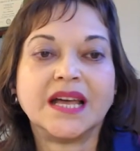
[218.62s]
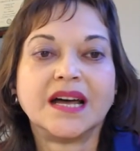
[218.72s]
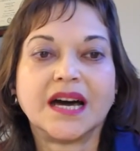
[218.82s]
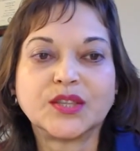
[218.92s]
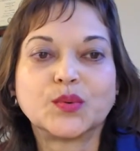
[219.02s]

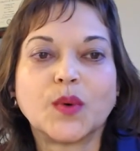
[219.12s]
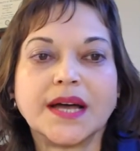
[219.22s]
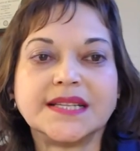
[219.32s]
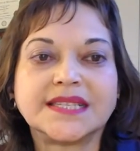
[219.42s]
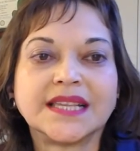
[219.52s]

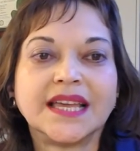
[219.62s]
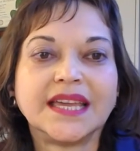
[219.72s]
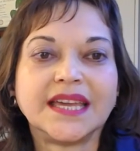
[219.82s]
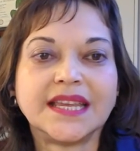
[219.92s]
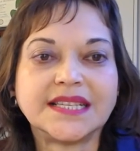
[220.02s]
Otherwise,
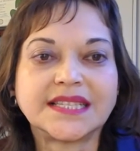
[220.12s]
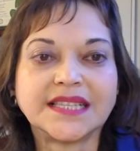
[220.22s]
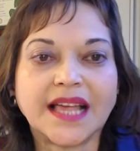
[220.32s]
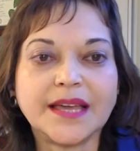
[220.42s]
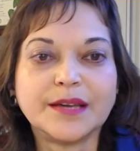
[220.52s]
it is
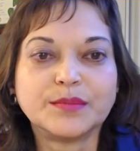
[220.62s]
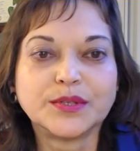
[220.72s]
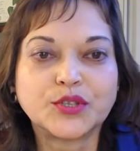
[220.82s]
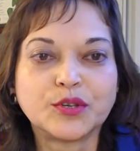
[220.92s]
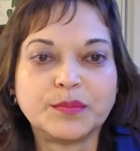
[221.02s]
liable
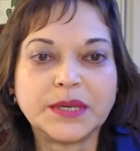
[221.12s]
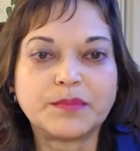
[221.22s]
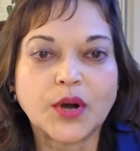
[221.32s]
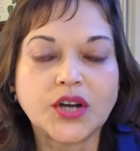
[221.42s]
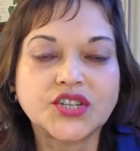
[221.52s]
to be
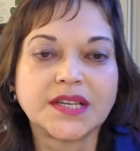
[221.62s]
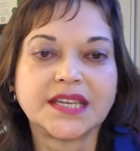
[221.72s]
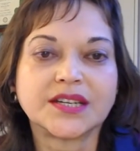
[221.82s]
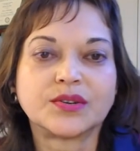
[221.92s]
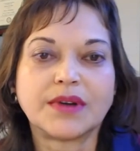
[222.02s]
partially
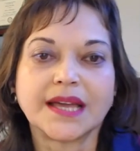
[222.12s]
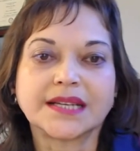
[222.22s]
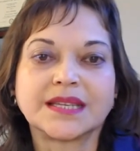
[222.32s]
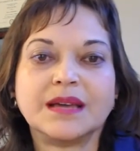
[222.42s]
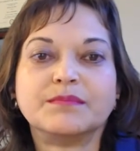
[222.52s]

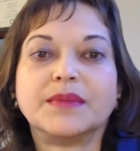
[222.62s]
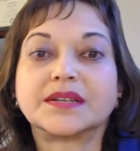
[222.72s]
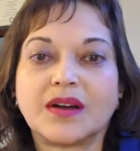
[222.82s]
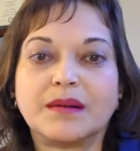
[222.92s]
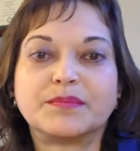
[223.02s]
correct but
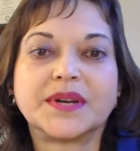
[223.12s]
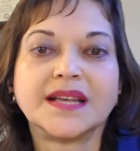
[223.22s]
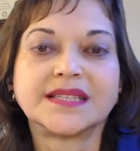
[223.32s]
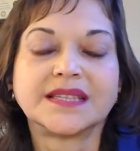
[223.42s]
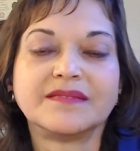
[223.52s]

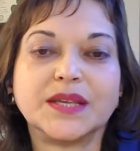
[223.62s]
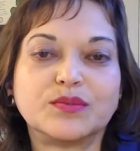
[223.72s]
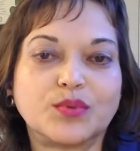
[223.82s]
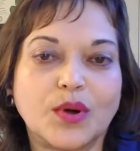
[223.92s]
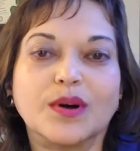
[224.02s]
comprehensively
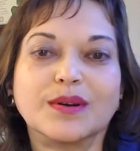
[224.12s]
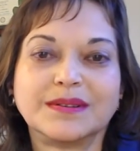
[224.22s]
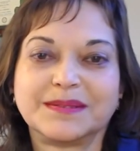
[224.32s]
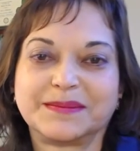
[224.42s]
wrong.